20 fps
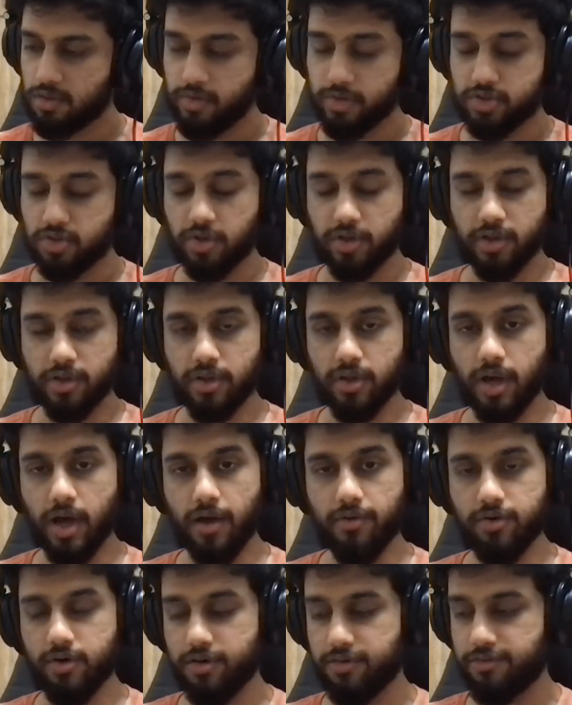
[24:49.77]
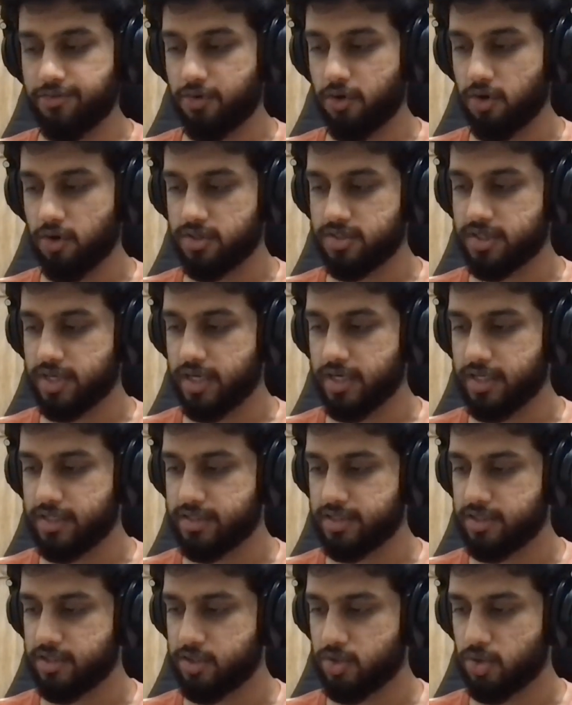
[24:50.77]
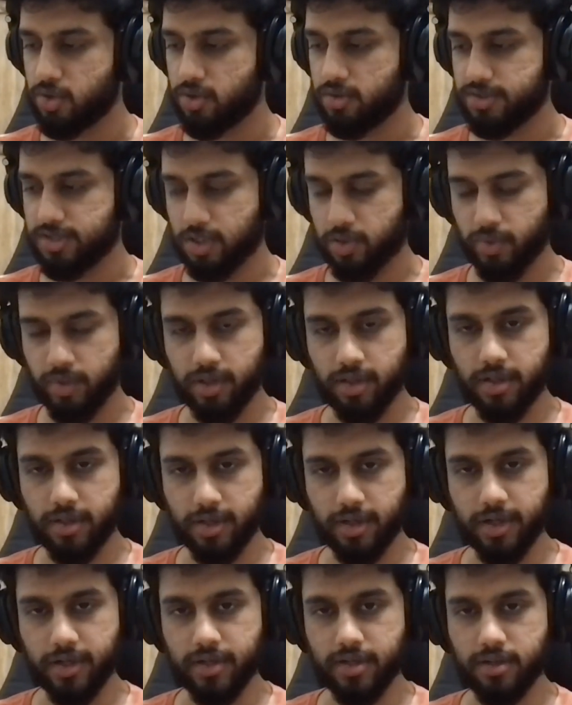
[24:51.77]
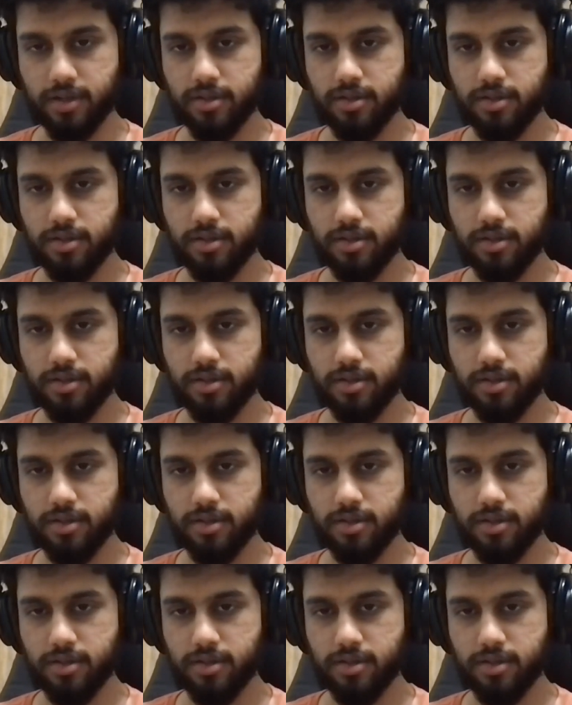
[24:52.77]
Sorry, you have a false antecedent to consequent, right?